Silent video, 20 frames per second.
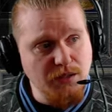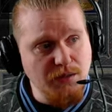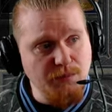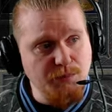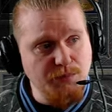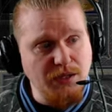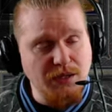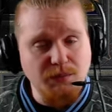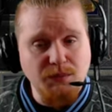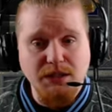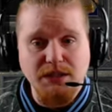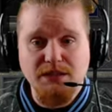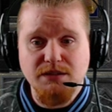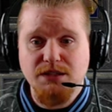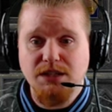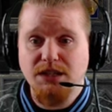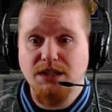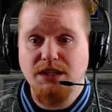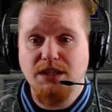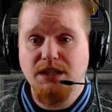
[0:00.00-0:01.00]
That means
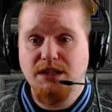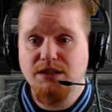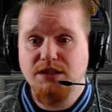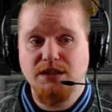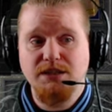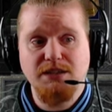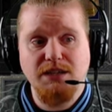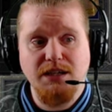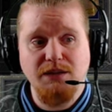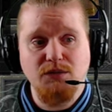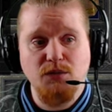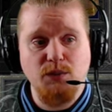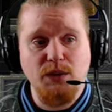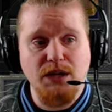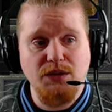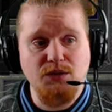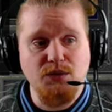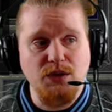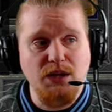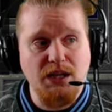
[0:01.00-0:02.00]
that it does have a
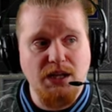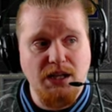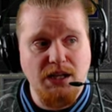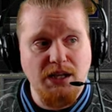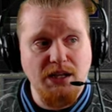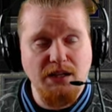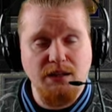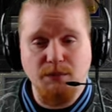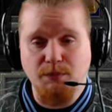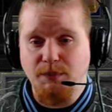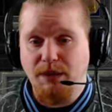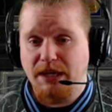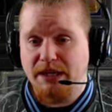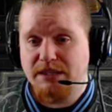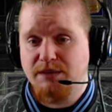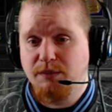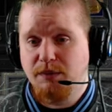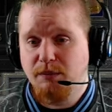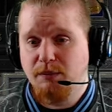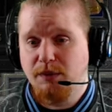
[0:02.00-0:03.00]
rather high
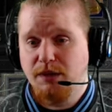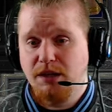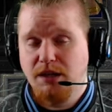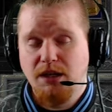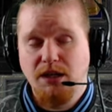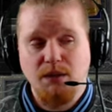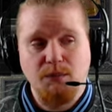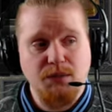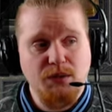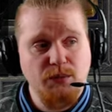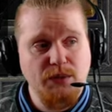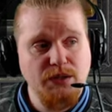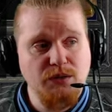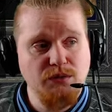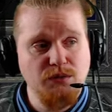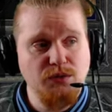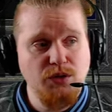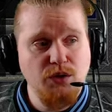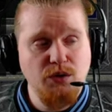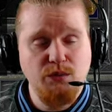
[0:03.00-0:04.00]
maximum, but a rather
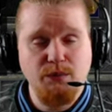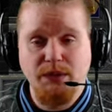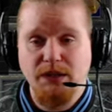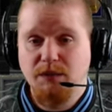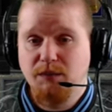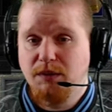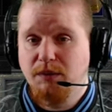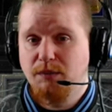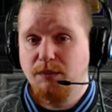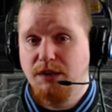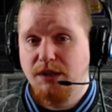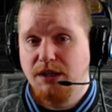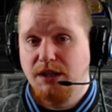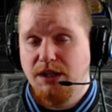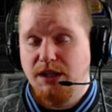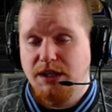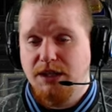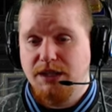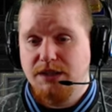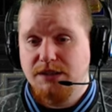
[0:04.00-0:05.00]
low minimum,
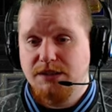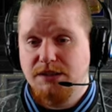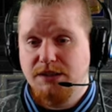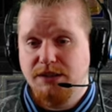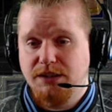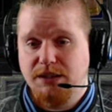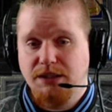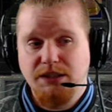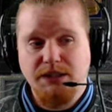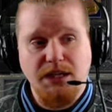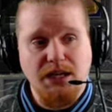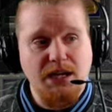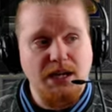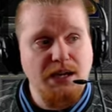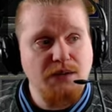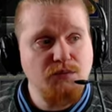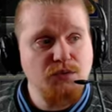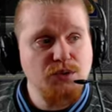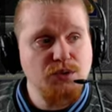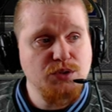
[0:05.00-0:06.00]
and uh, and the
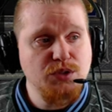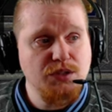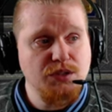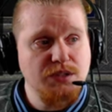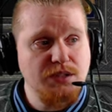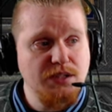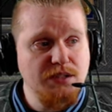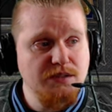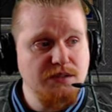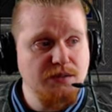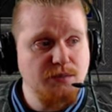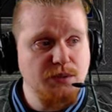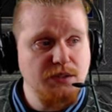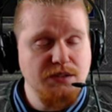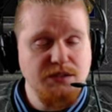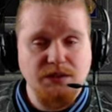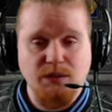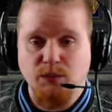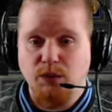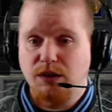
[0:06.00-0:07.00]
average tends to be
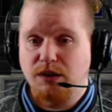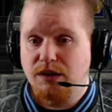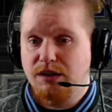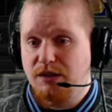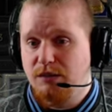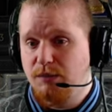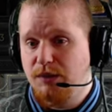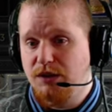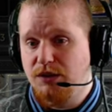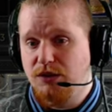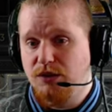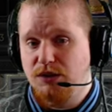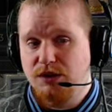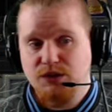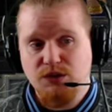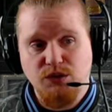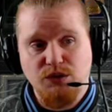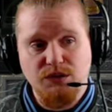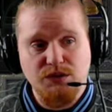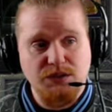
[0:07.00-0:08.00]
somewhere in the middle.
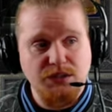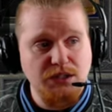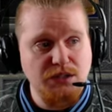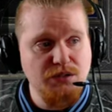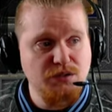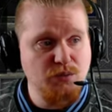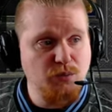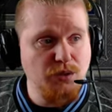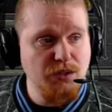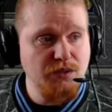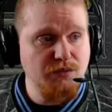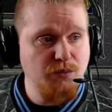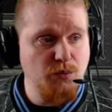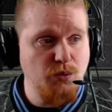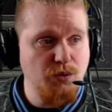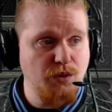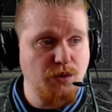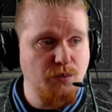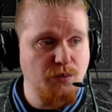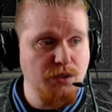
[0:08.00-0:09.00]
As you can see,
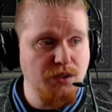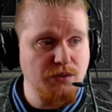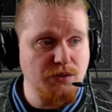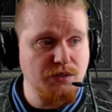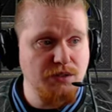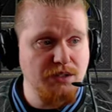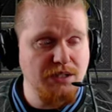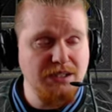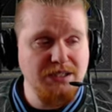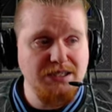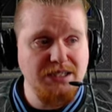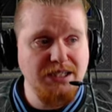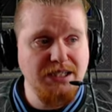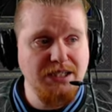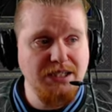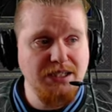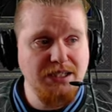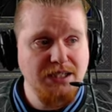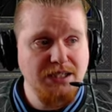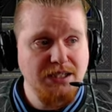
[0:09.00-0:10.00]
twenty-four to three hundred
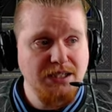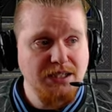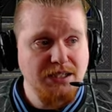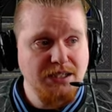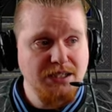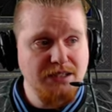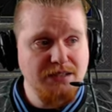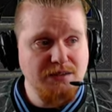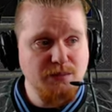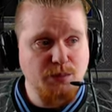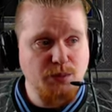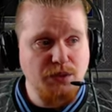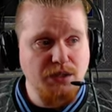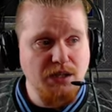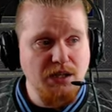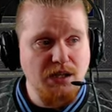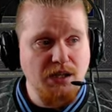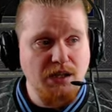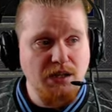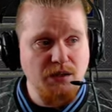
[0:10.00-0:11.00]
nineteen is a pretty high